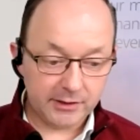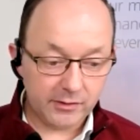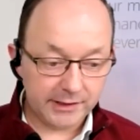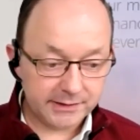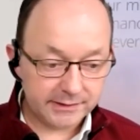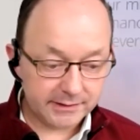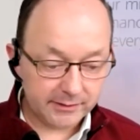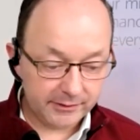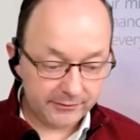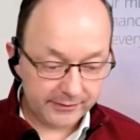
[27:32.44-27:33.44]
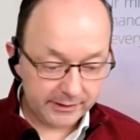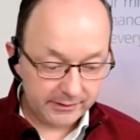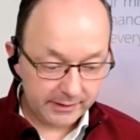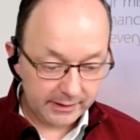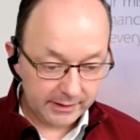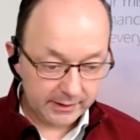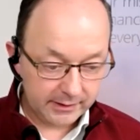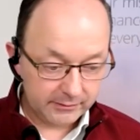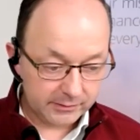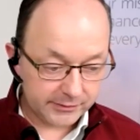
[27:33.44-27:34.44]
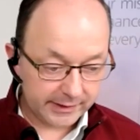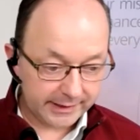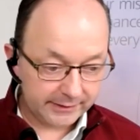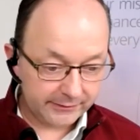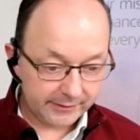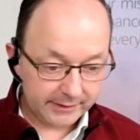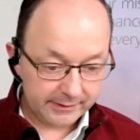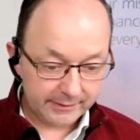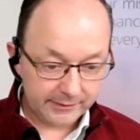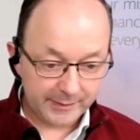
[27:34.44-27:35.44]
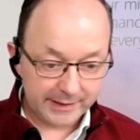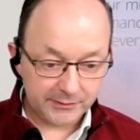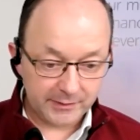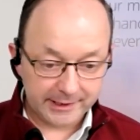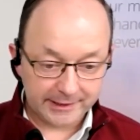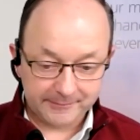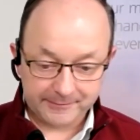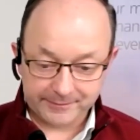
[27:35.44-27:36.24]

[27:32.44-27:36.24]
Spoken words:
questions coming through. We'll try and answer as many as we can.